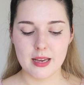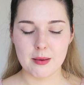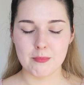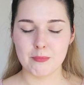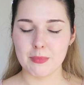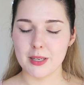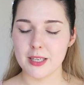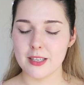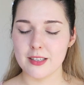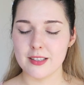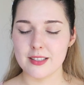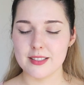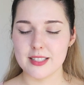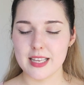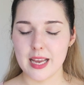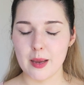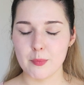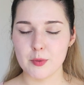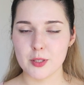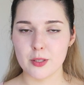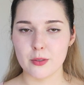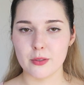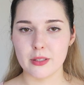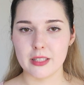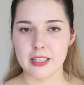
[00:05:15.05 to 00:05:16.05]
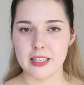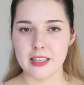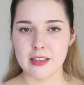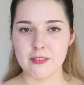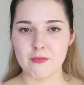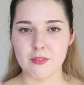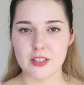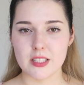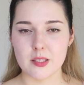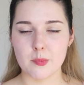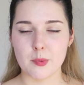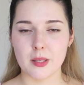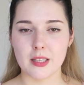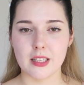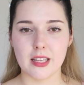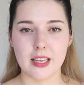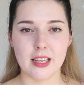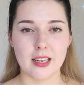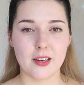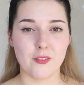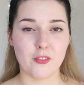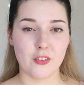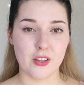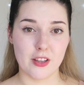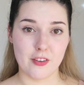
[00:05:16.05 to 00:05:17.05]
but it is absolutely invisible
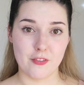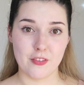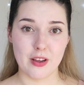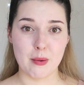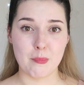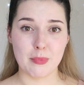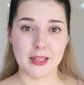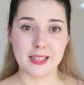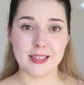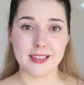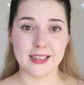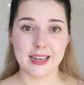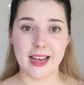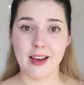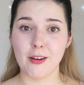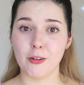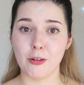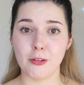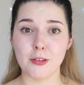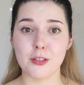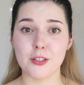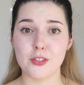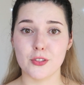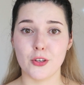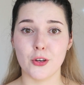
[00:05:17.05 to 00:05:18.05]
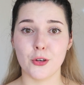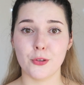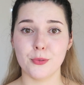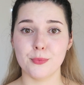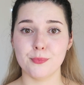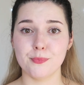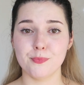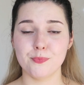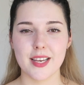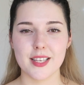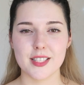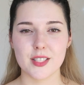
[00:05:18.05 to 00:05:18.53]
if I blend it out on its own.